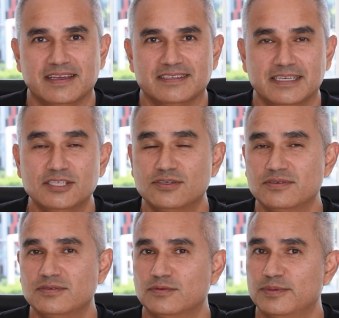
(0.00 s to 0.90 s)
Stay
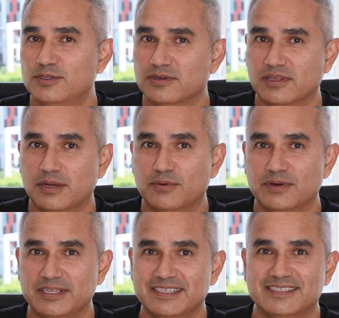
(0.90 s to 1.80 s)
tuned, we'll be doing a lot more
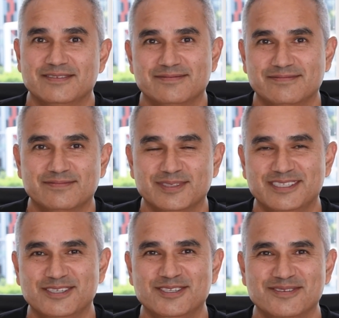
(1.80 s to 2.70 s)
of these. We'll
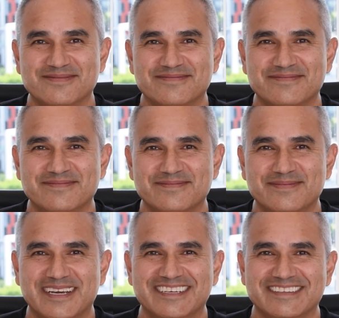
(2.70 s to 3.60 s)
see you soon.
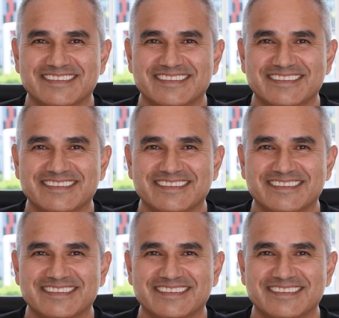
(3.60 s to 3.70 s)
Bye.